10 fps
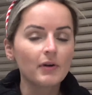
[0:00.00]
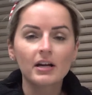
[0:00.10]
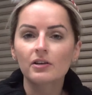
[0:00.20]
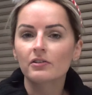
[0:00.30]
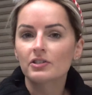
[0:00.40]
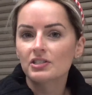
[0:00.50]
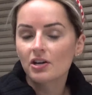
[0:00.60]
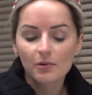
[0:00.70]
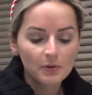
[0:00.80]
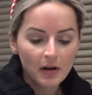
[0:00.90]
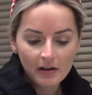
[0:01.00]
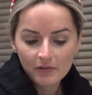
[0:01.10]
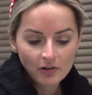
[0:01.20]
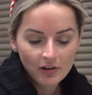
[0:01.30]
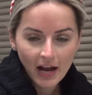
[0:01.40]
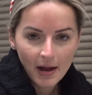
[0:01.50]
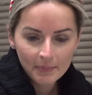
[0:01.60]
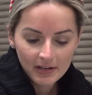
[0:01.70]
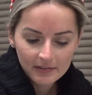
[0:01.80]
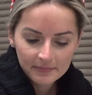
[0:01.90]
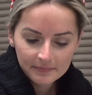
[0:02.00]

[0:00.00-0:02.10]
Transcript: regular syrup you have in your cabinet.